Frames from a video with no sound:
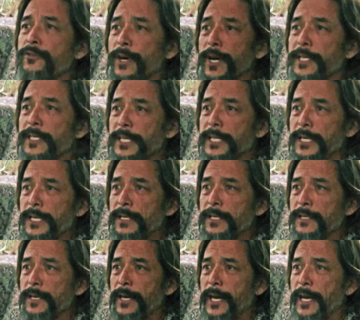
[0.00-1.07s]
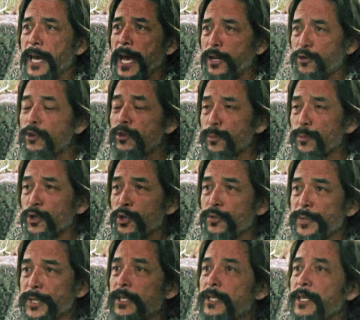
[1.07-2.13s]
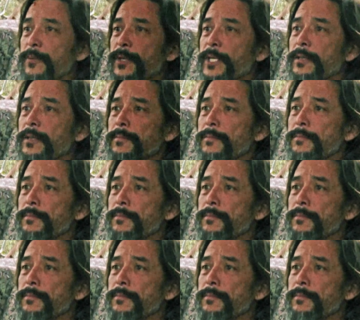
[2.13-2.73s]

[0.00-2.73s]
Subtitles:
trying to get an actual commercial building built,